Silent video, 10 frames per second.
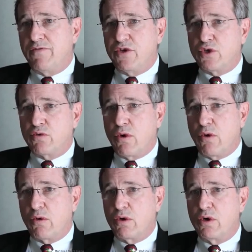of a
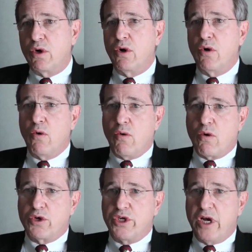stroke
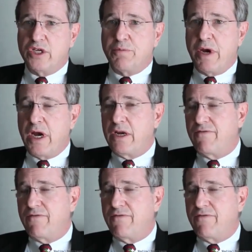or chest pain,